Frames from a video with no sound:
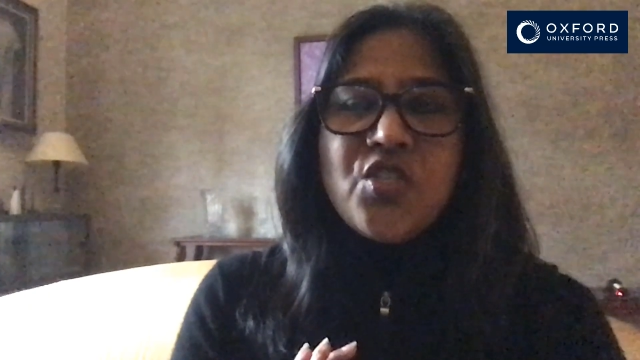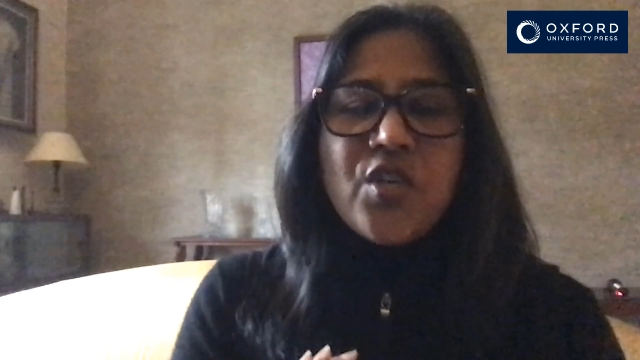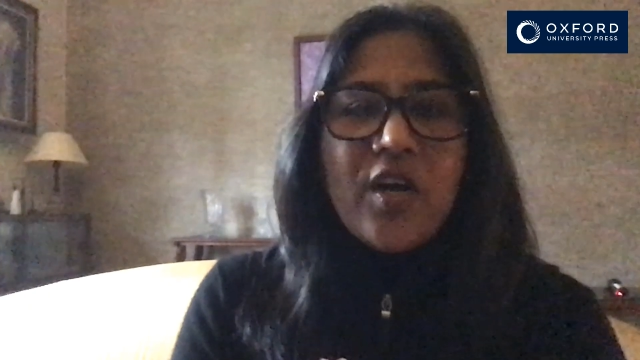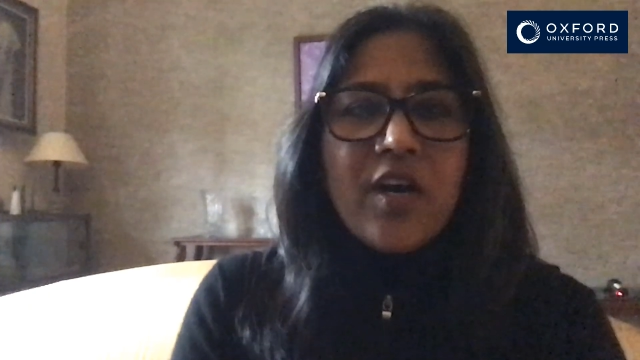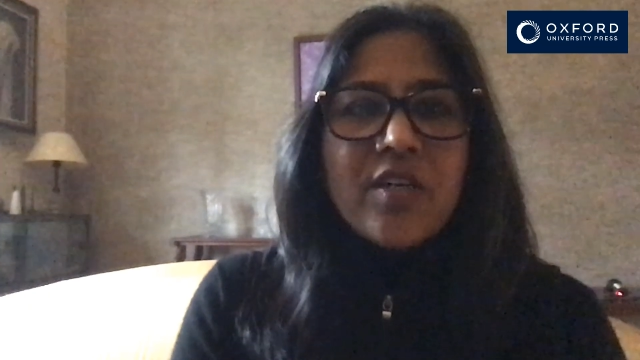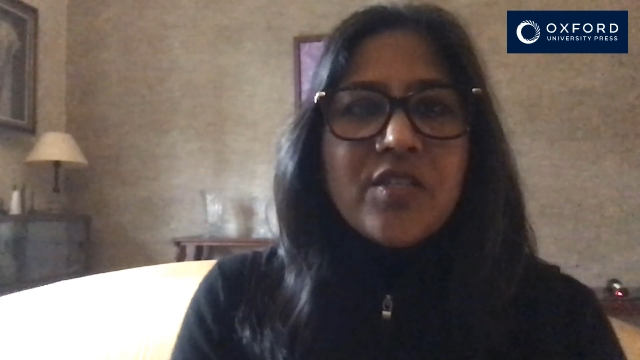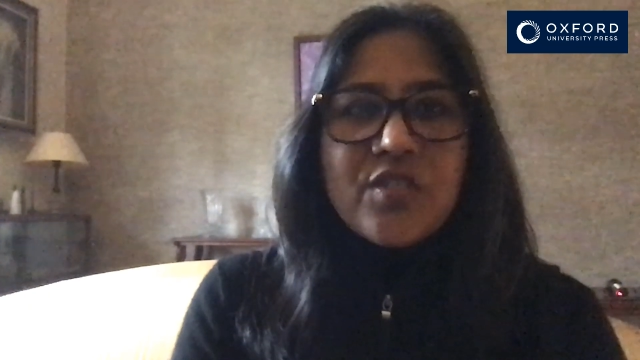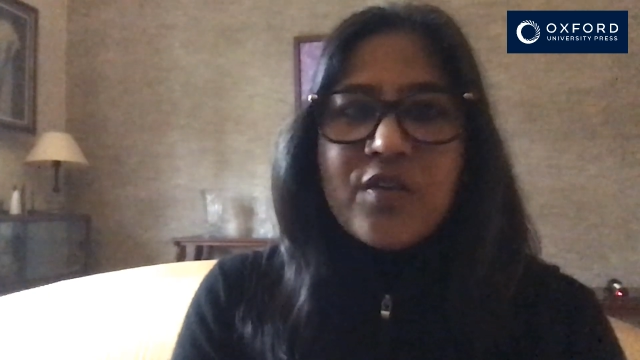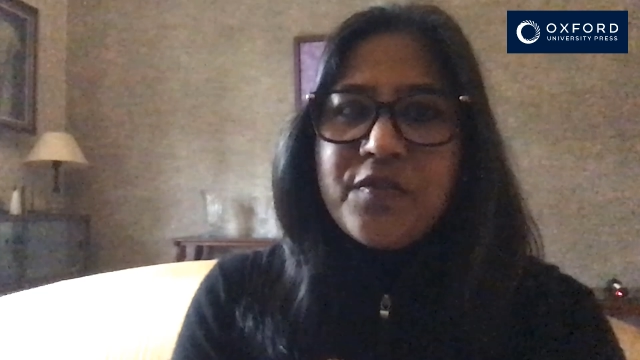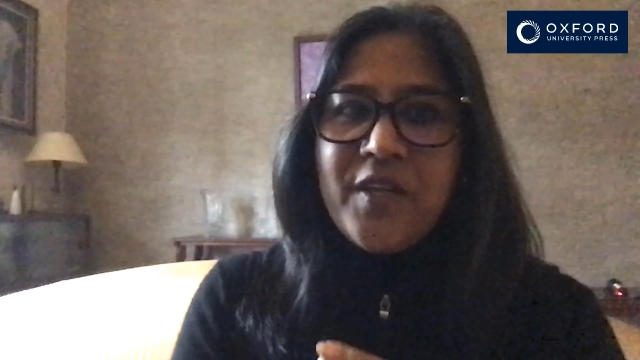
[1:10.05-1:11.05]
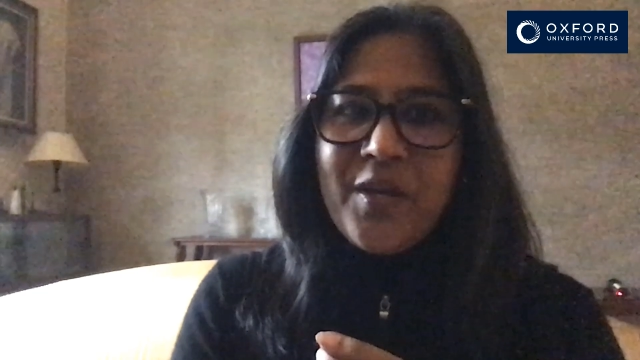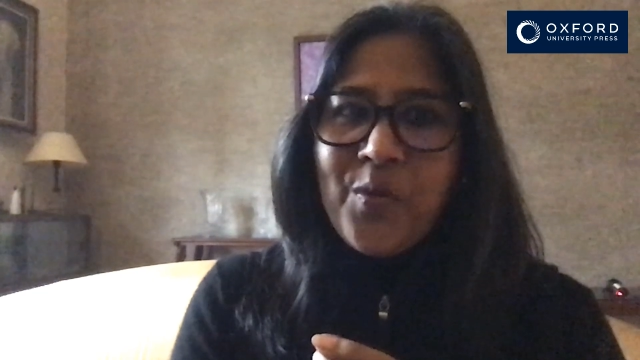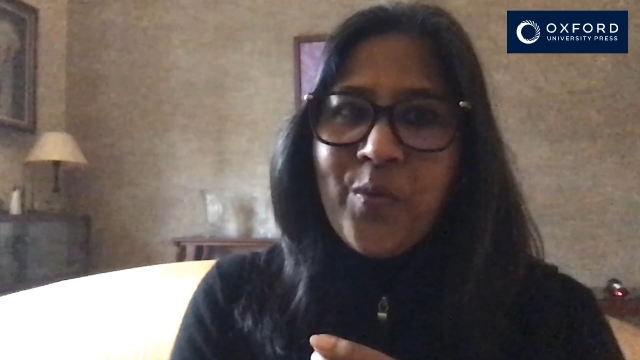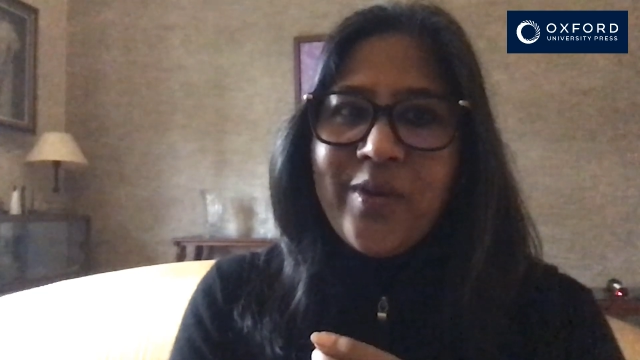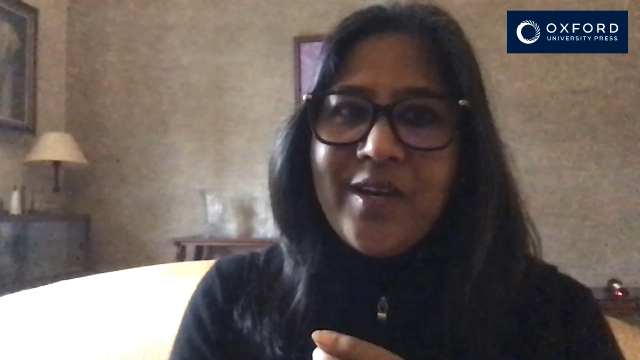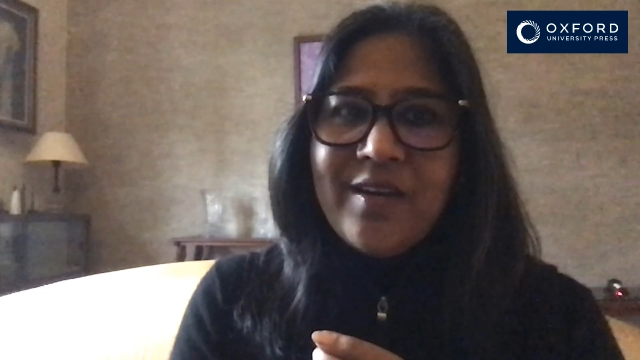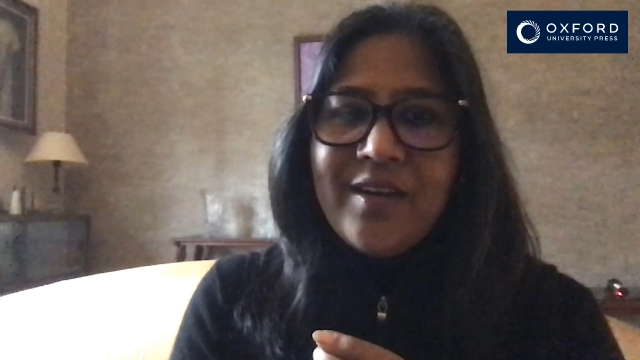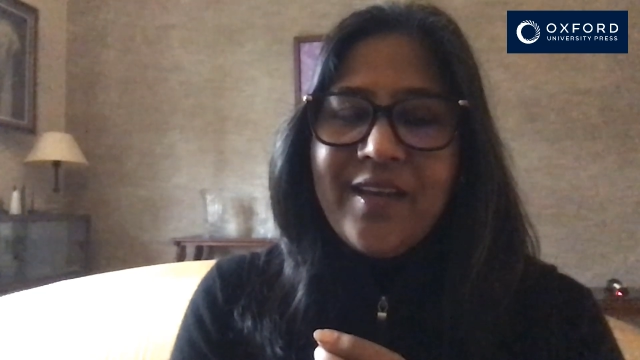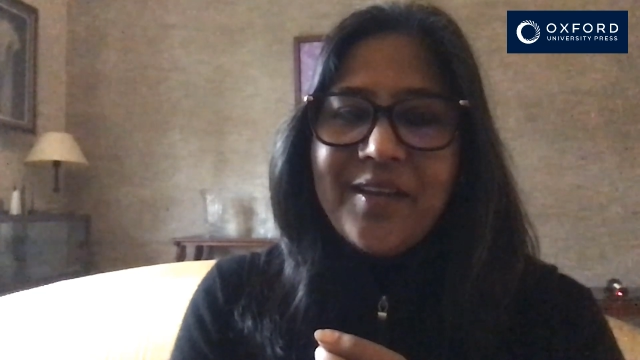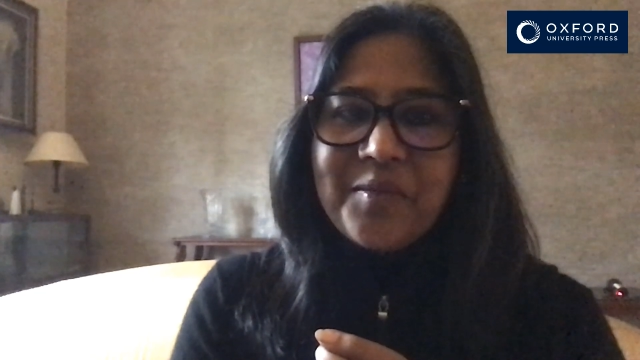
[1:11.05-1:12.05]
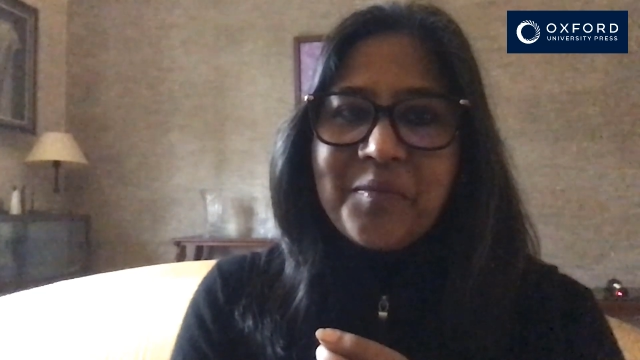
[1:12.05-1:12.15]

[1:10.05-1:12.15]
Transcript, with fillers: charge of their own learning,